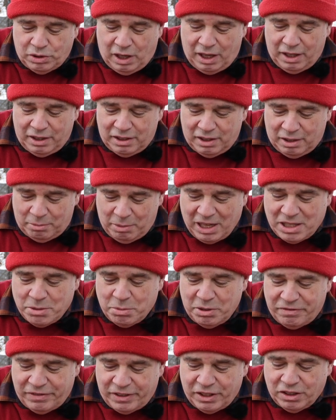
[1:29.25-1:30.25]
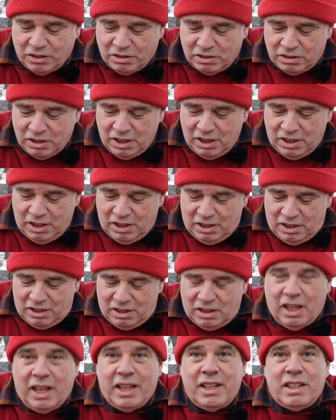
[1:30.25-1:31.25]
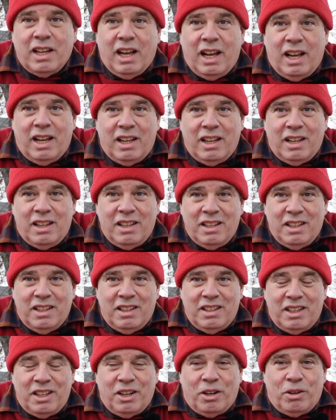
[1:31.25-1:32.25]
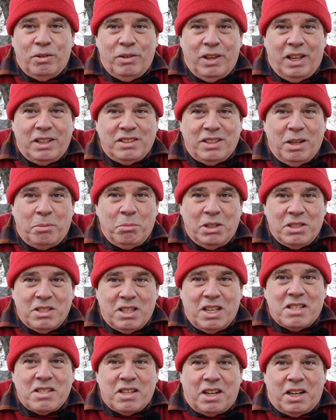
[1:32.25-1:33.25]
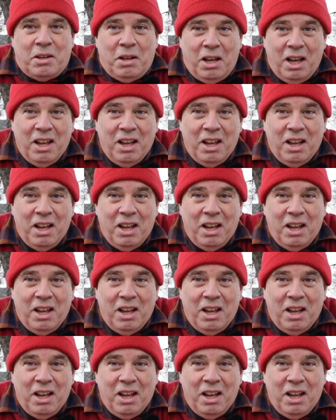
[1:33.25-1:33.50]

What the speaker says: It makes me feel like that someone's listening.